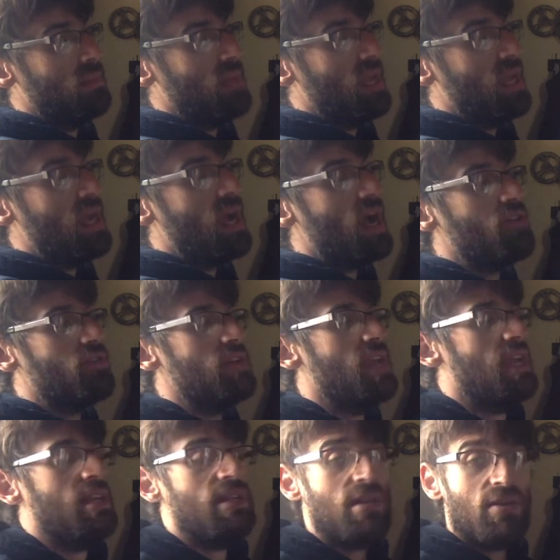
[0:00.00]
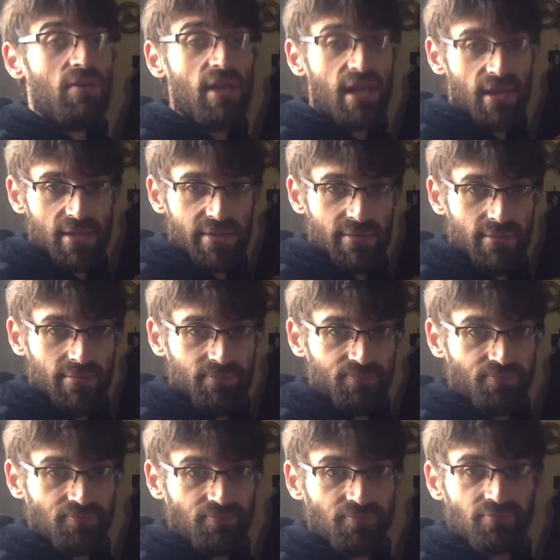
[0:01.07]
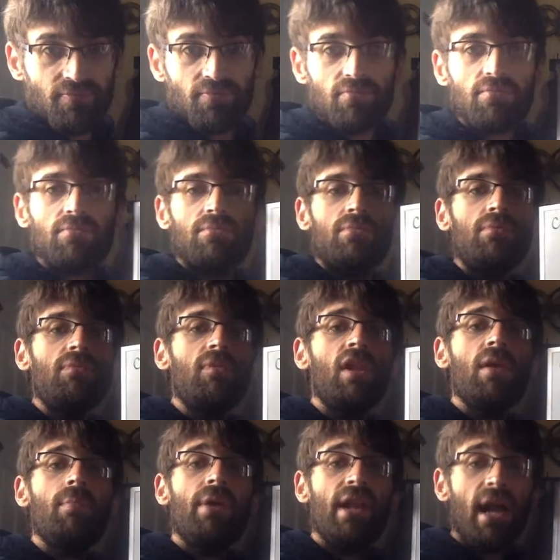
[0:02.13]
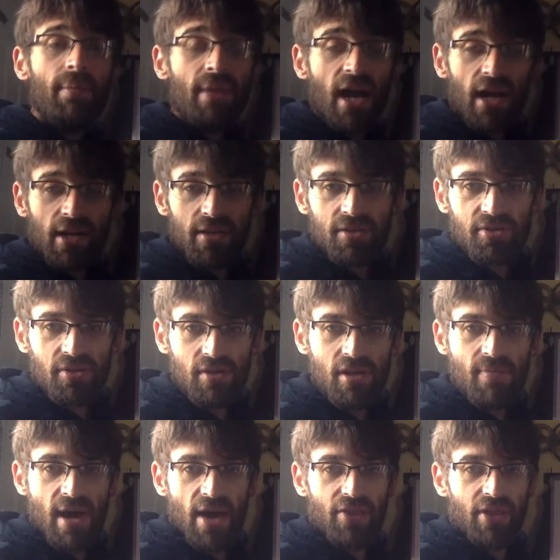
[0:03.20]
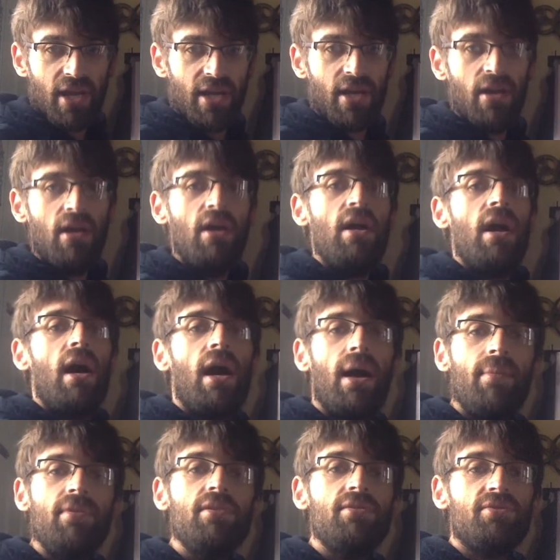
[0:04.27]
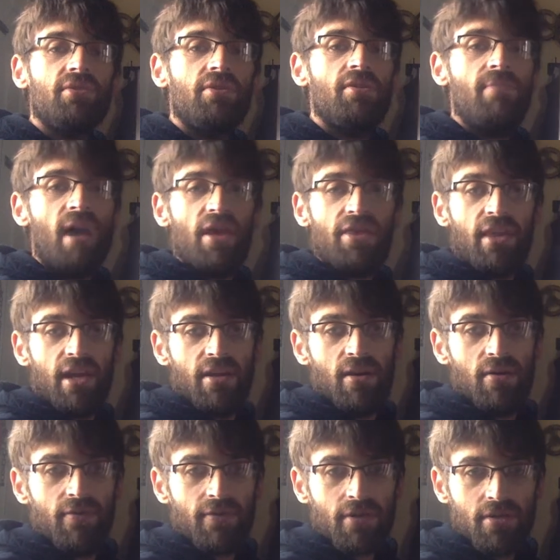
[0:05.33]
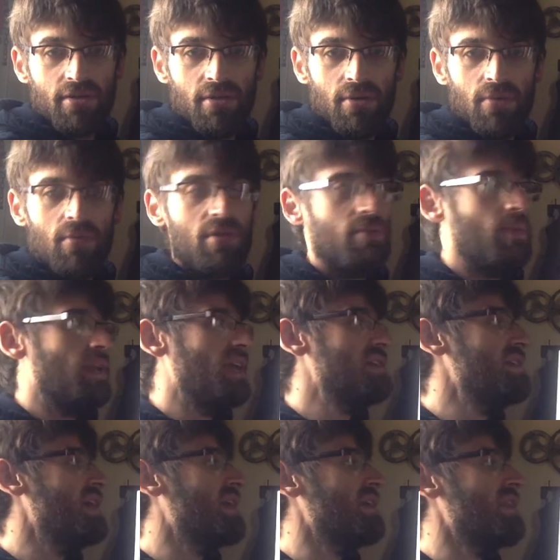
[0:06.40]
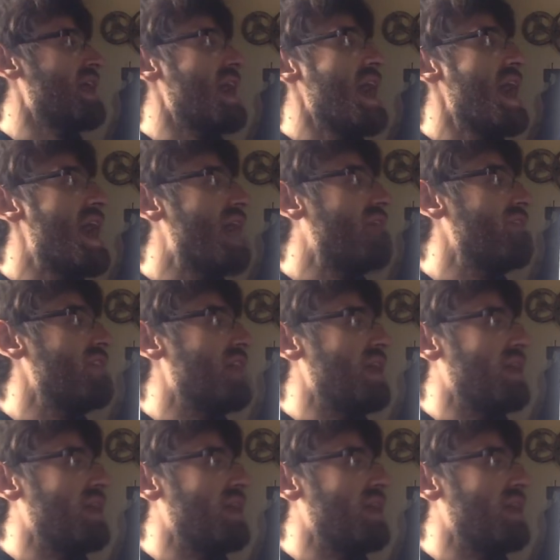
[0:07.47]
and 180 degrees. But I'm not concerned about theta. I'm concerned about theta over 2, or when I take that half of that